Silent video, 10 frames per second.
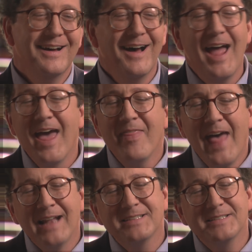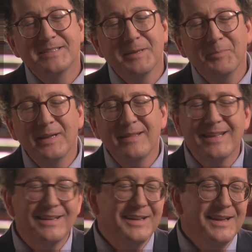Uh, and that's simply
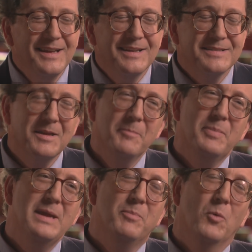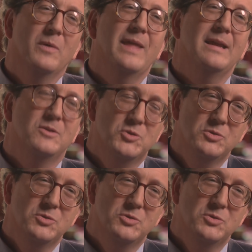that some people, when they